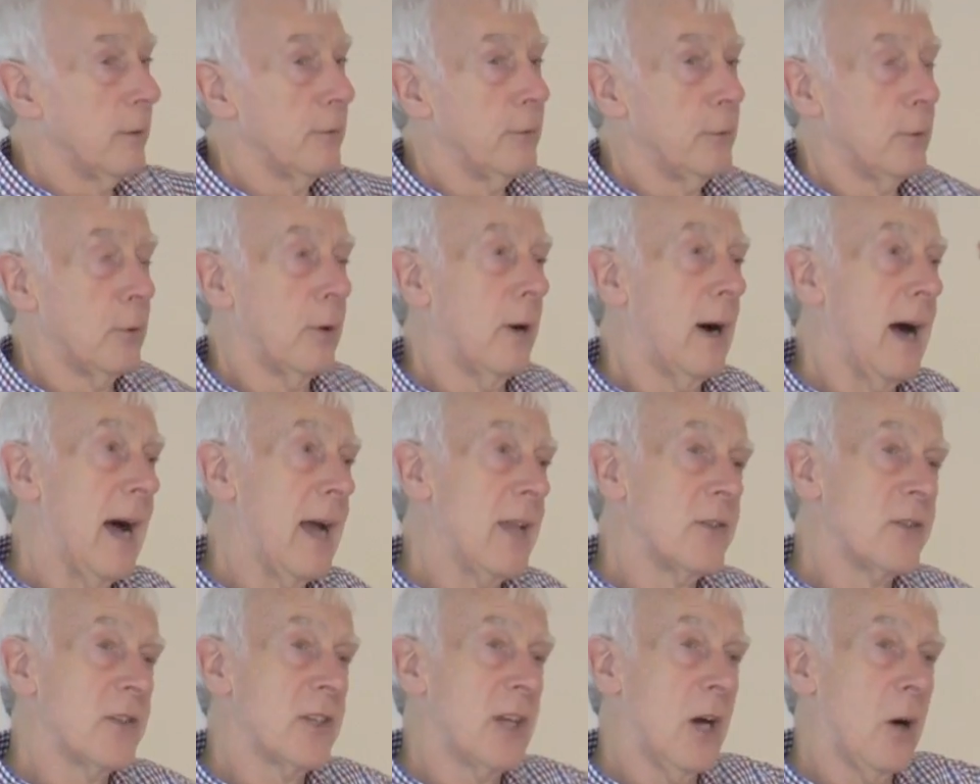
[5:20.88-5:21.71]
4,
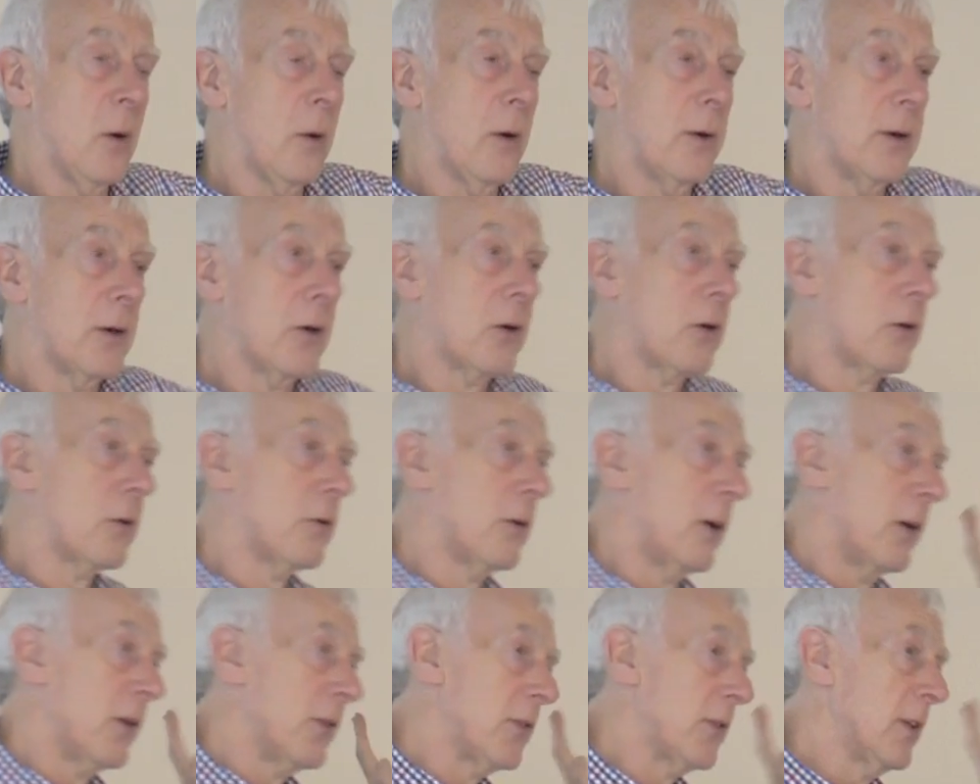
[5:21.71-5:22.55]
and so on
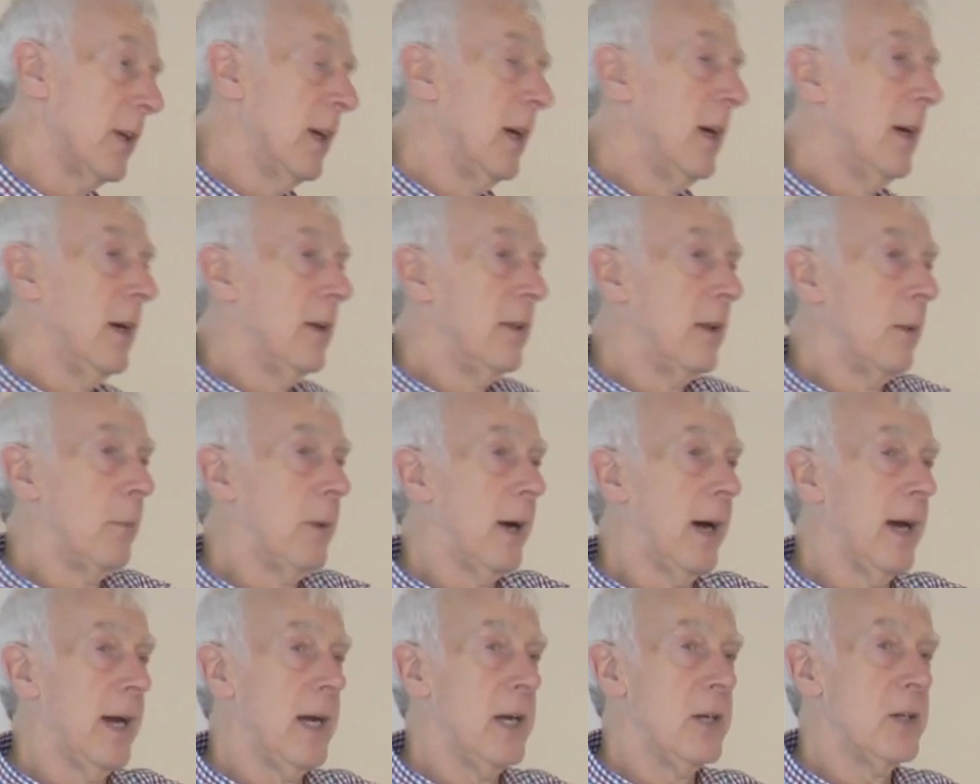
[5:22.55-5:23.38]
across the
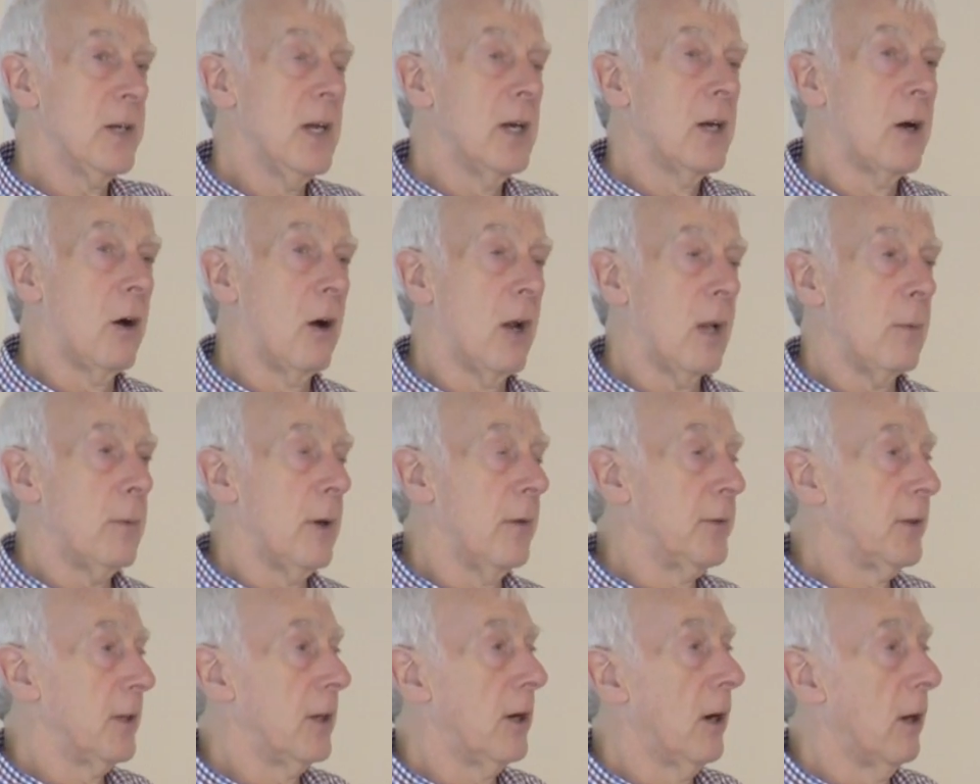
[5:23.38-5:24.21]
page, column
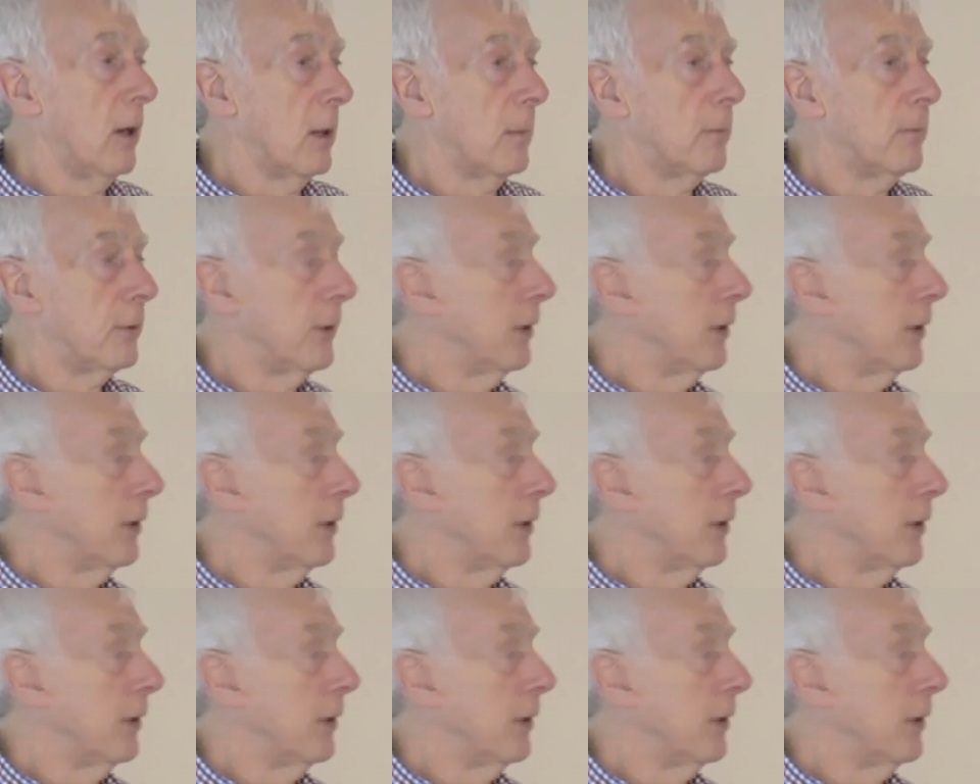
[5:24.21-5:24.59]
after column for